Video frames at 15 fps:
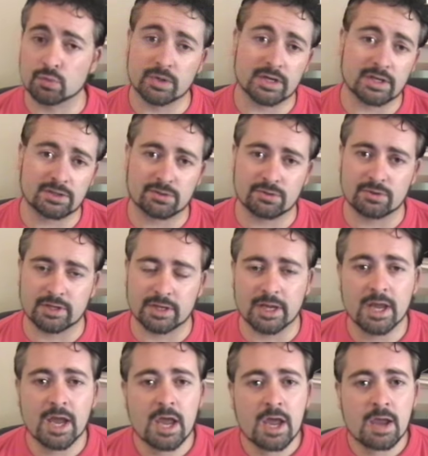We do the
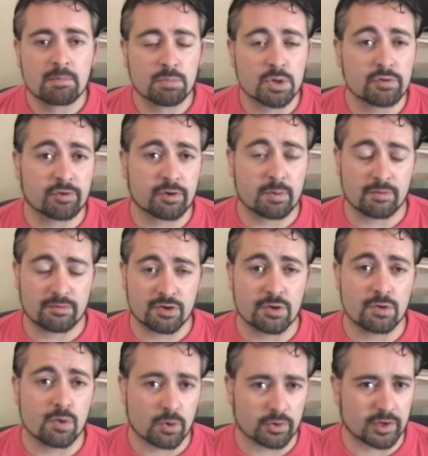Movie
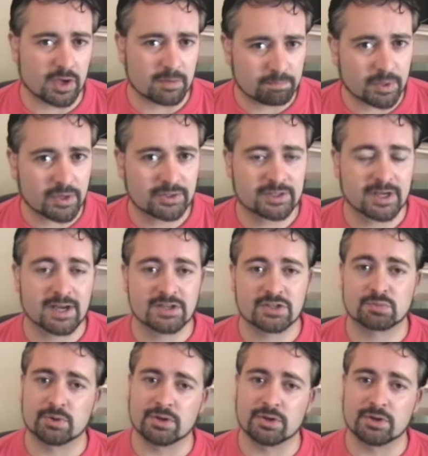Review Audio Podcast.